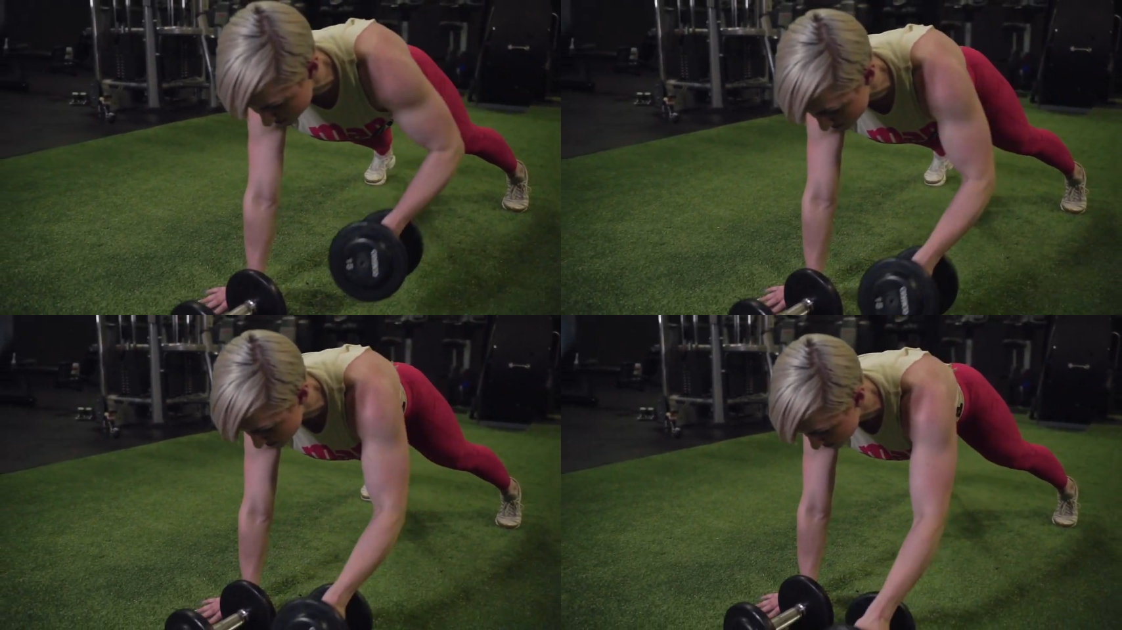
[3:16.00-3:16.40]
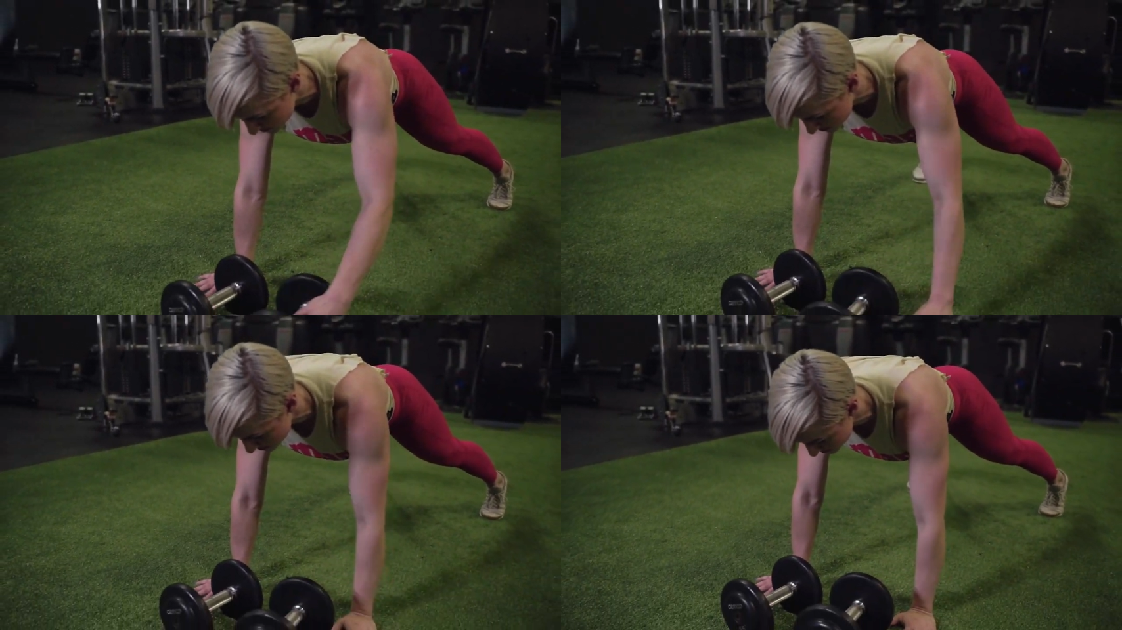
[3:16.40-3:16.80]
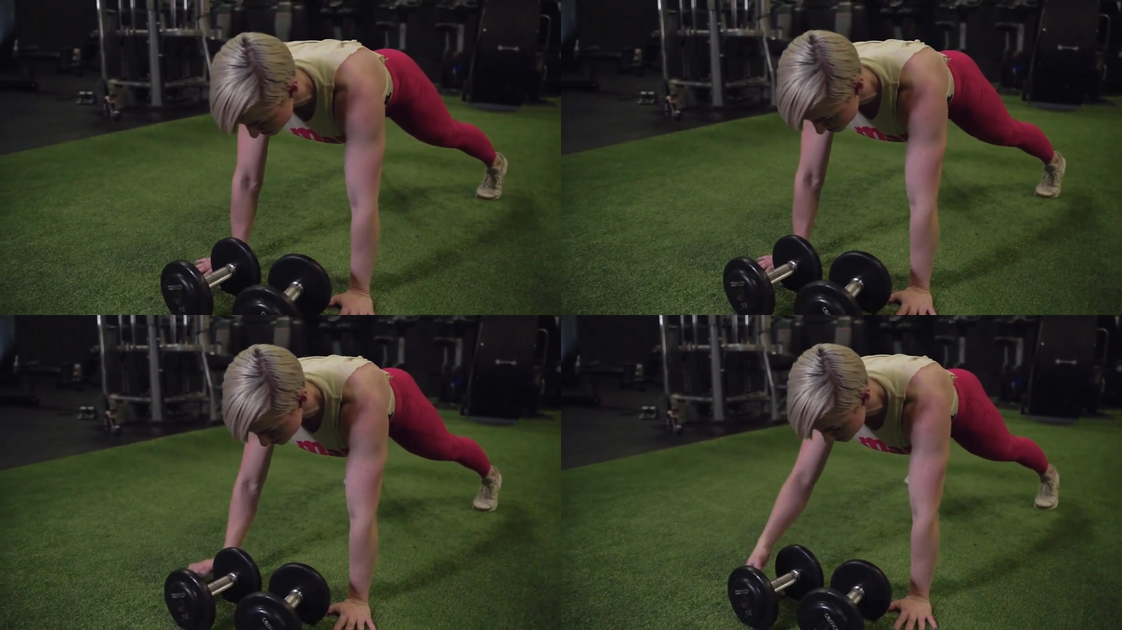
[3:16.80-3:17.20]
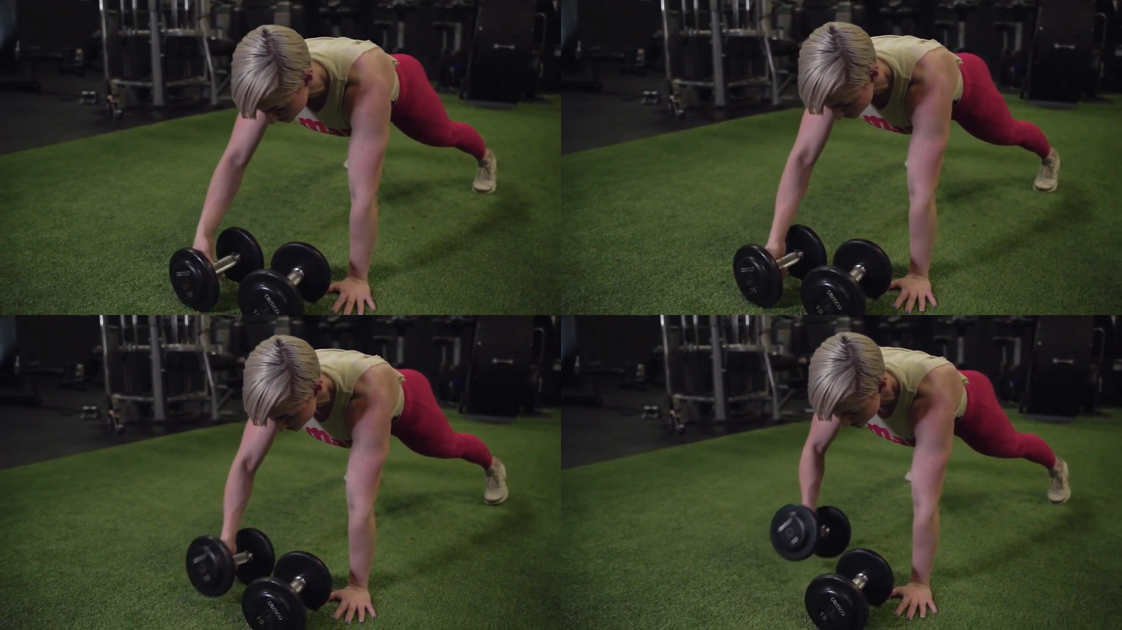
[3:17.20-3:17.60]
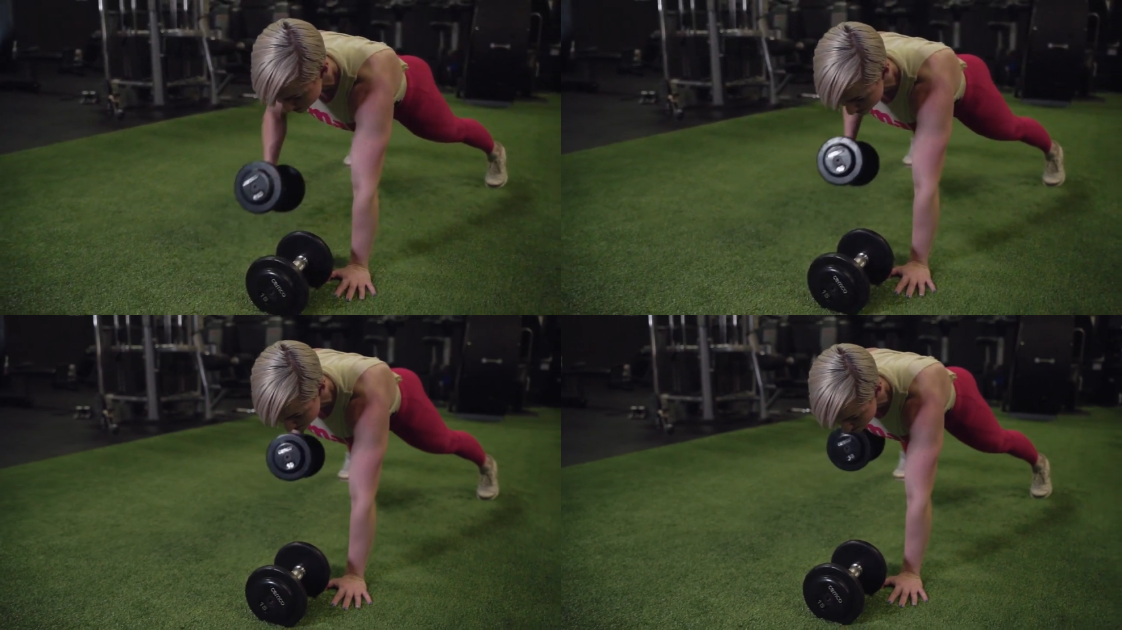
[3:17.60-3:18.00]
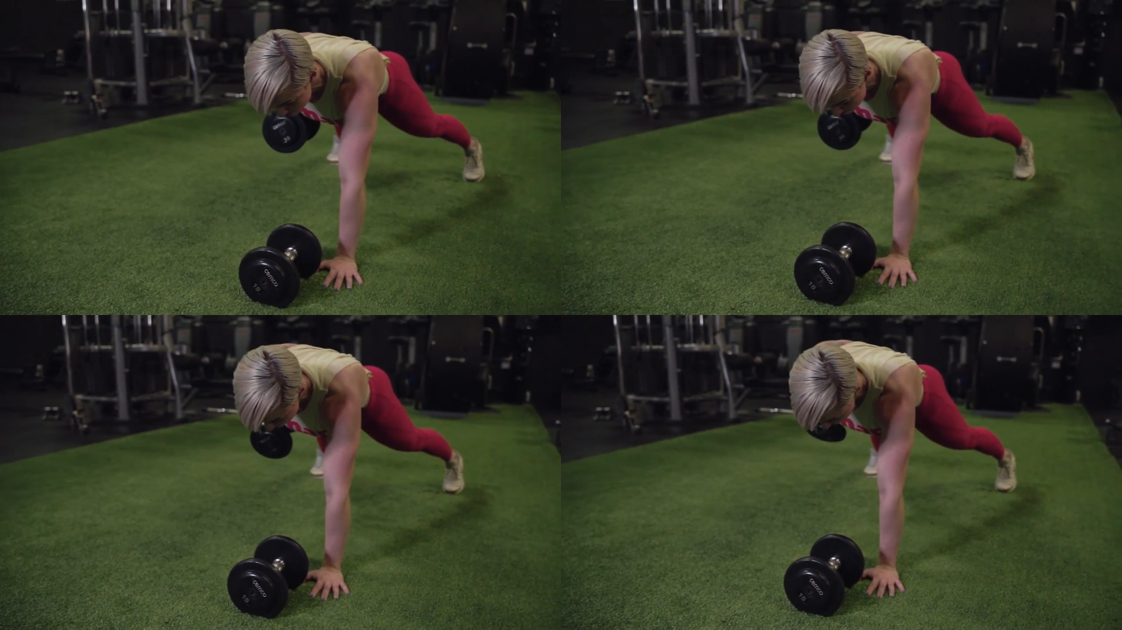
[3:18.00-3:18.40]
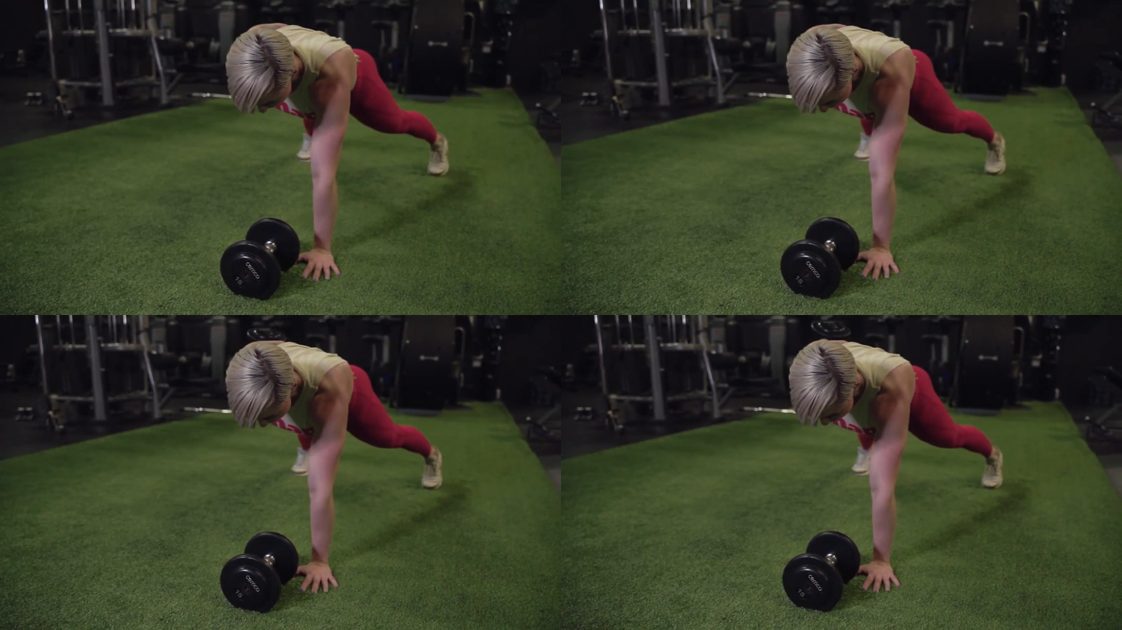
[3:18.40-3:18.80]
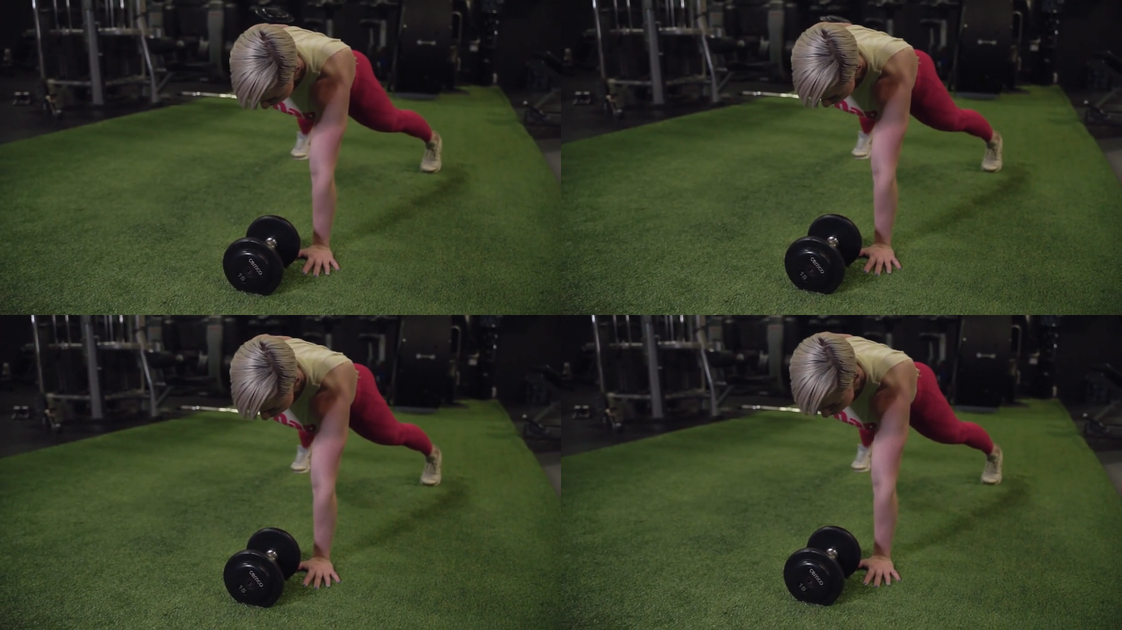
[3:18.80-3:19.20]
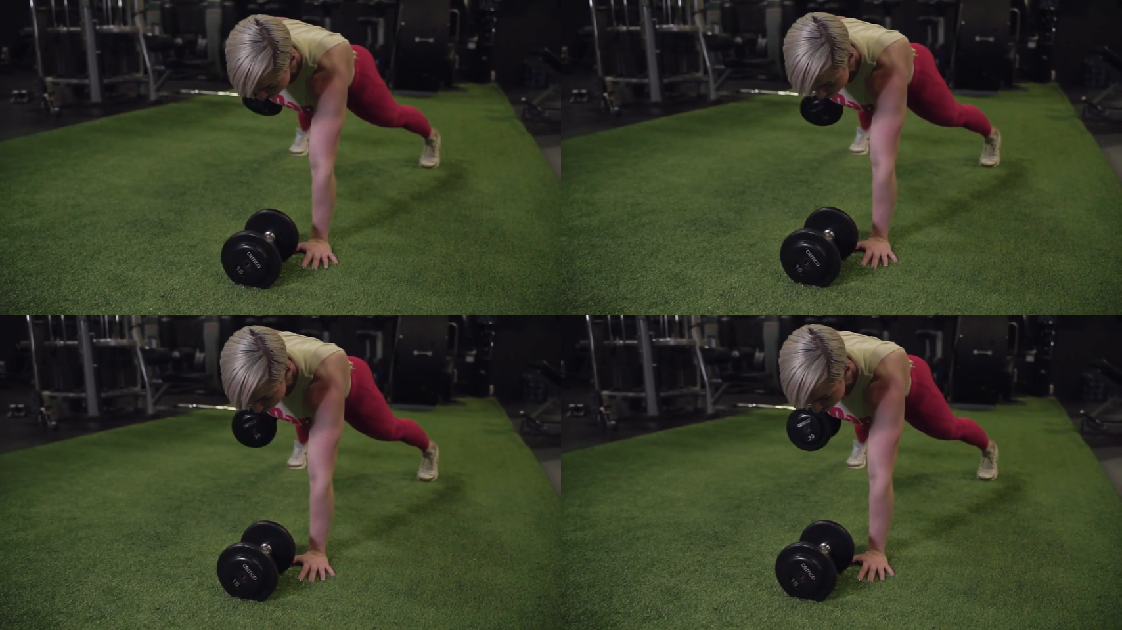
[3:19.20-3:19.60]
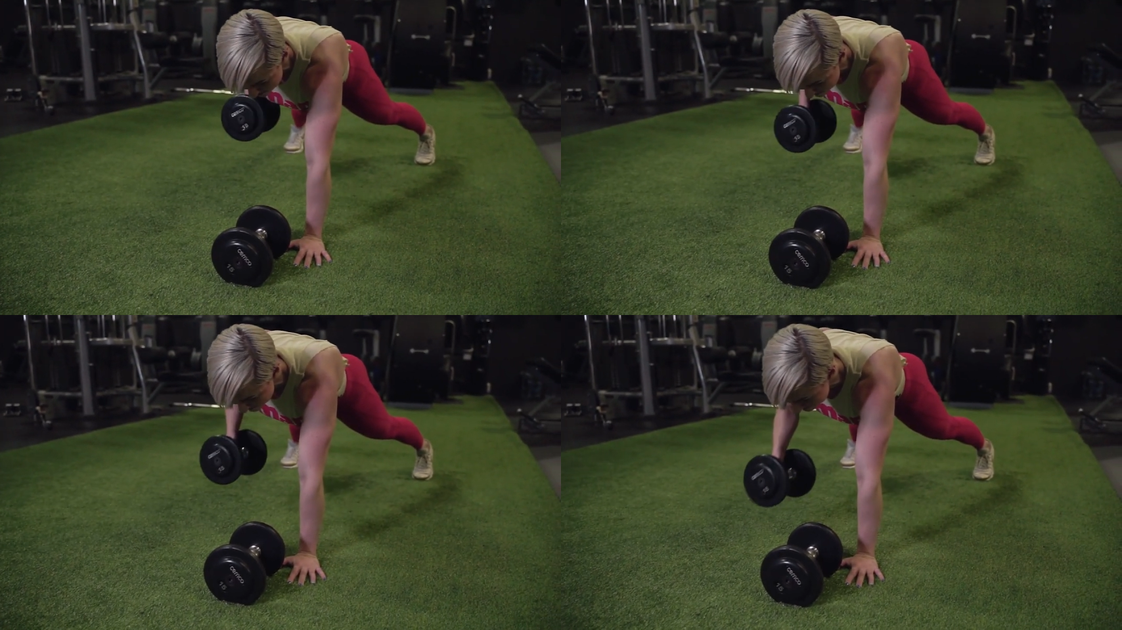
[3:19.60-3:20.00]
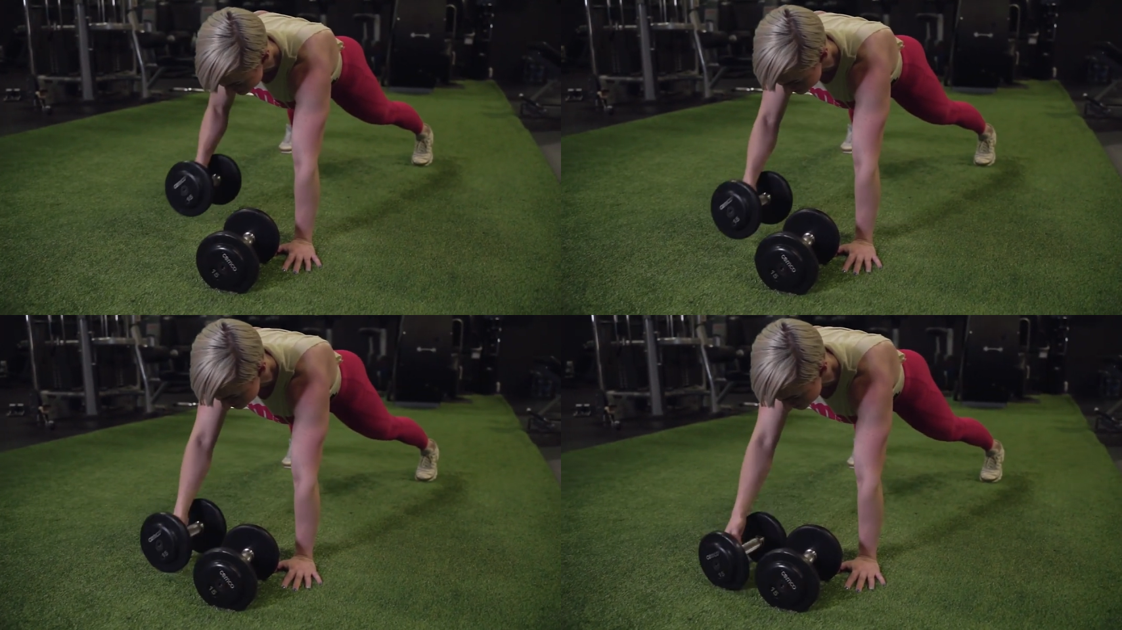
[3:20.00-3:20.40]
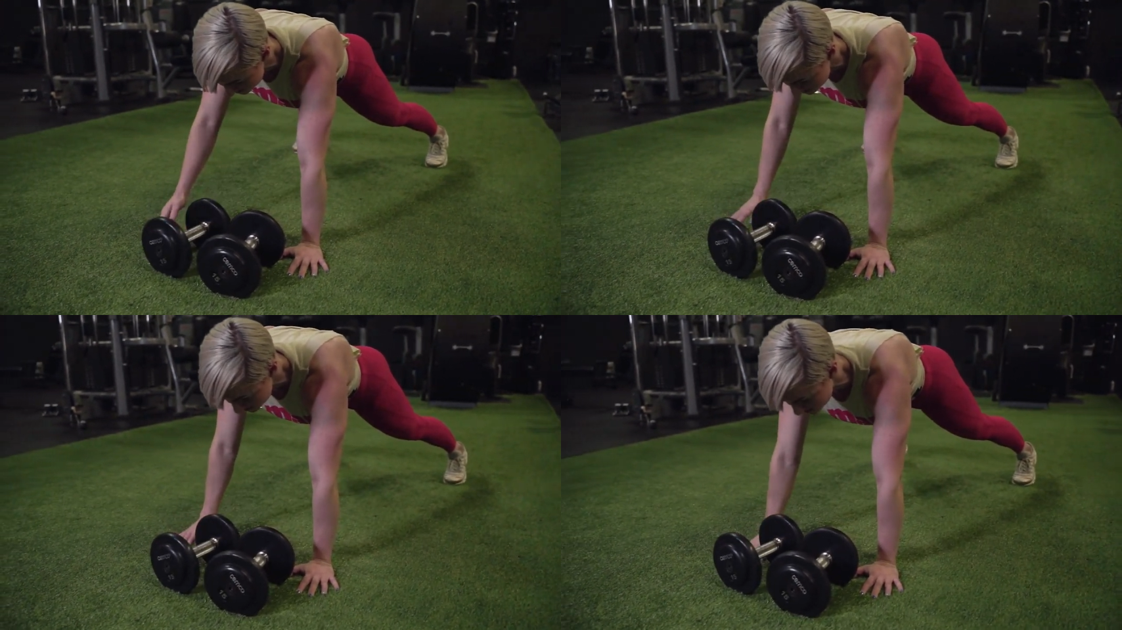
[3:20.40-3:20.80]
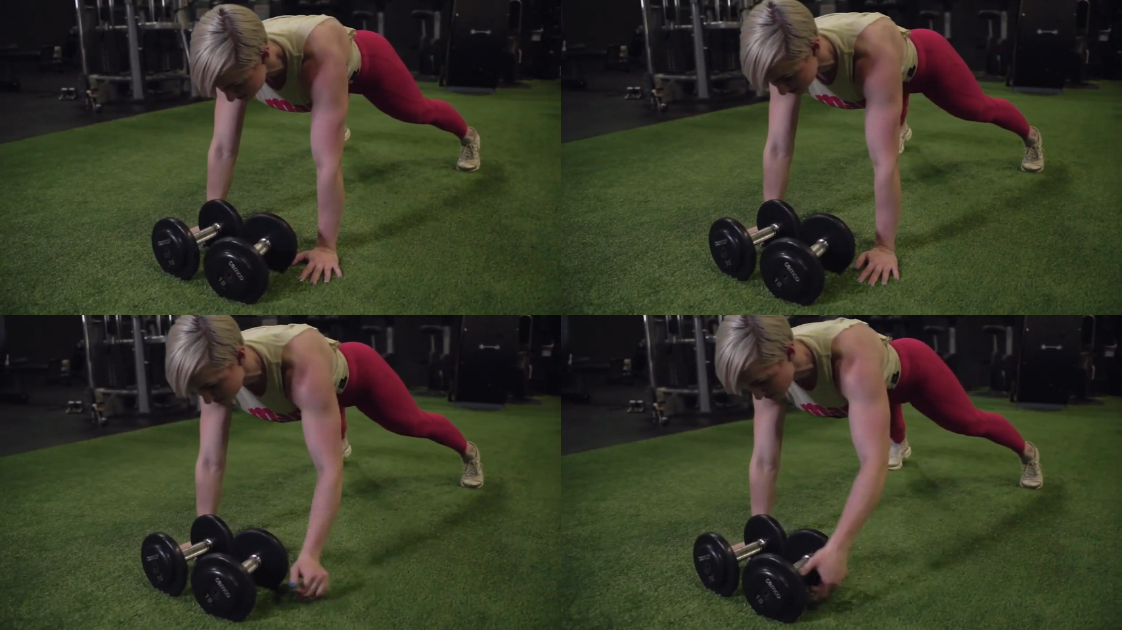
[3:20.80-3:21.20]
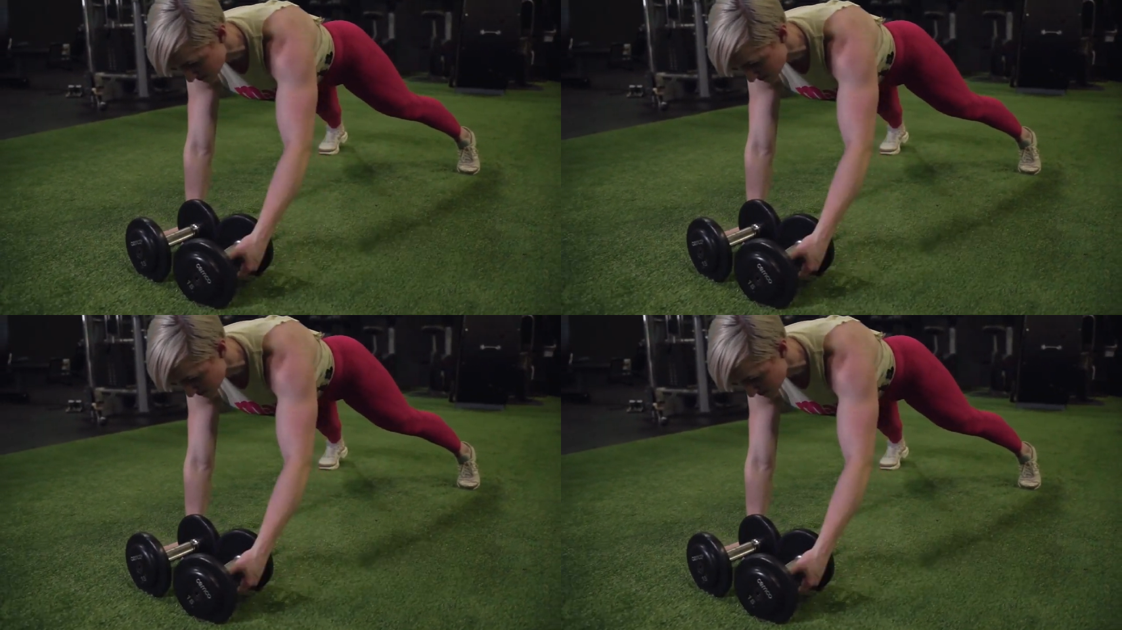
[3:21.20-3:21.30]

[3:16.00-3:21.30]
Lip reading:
No face is visible, so there are no lips to read.